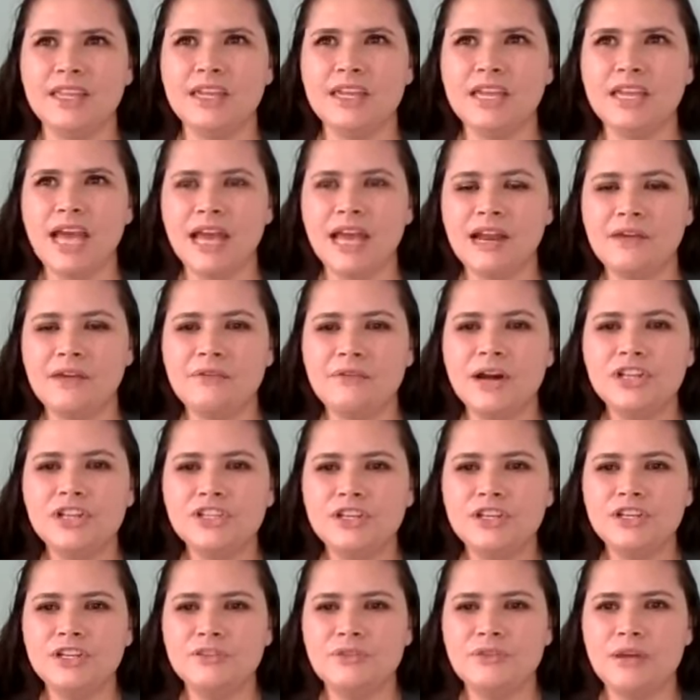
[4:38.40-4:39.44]
And I
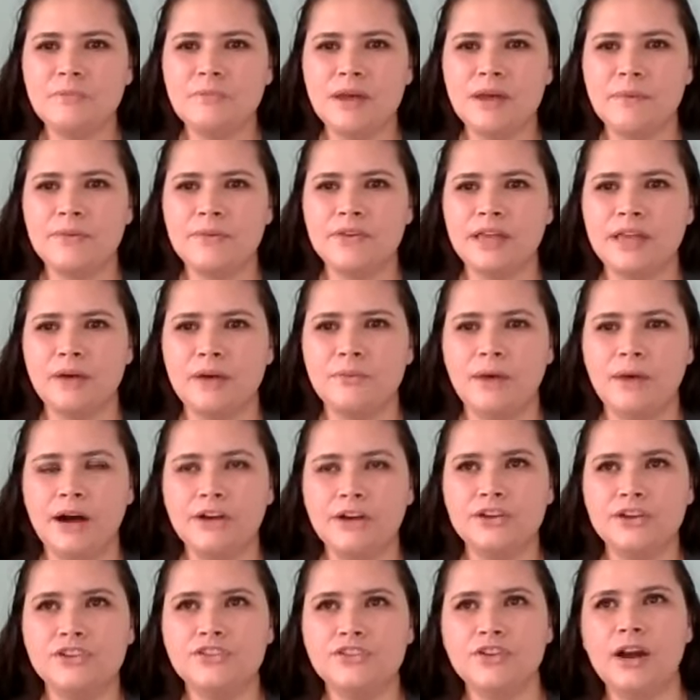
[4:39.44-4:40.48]
want you to remember that while
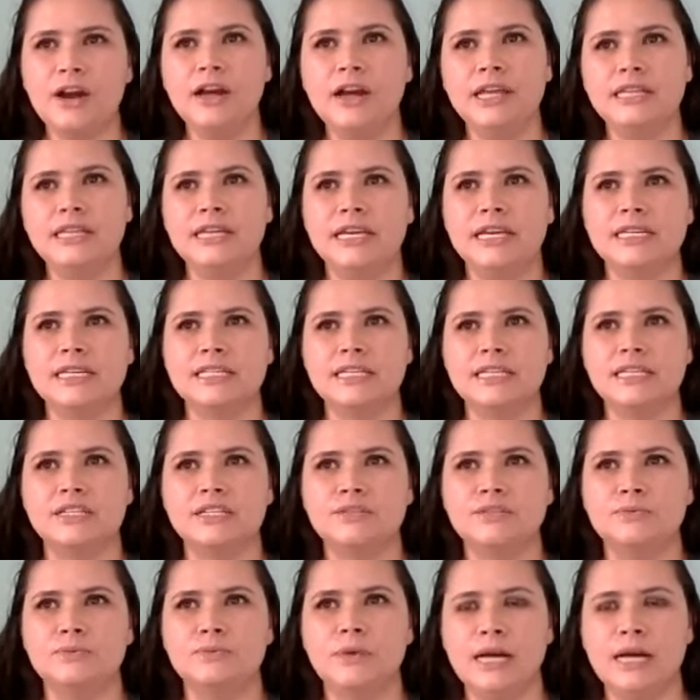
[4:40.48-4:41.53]
you're drawing this
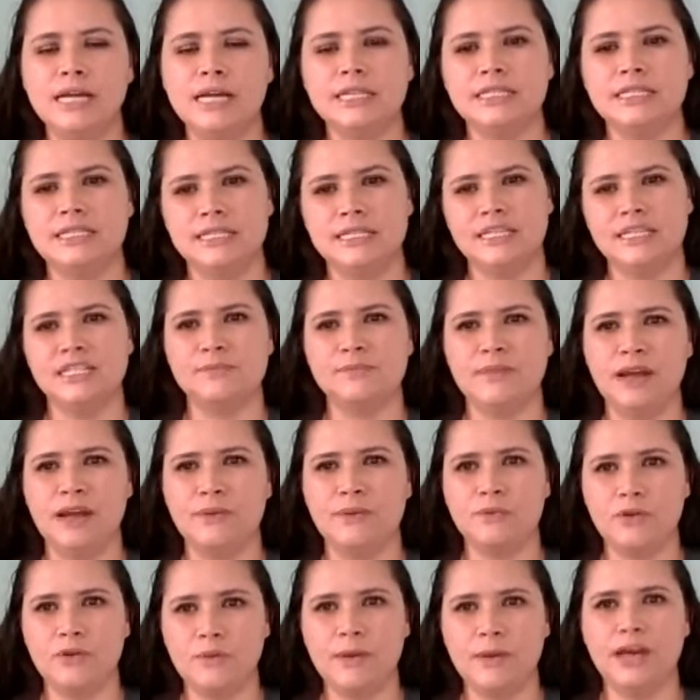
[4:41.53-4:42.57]
is, what does my
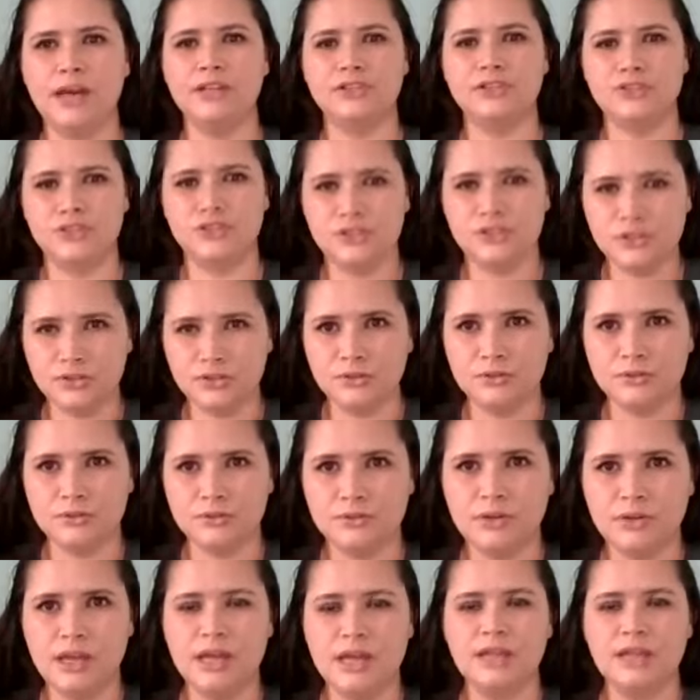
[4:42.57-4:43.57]
robot do?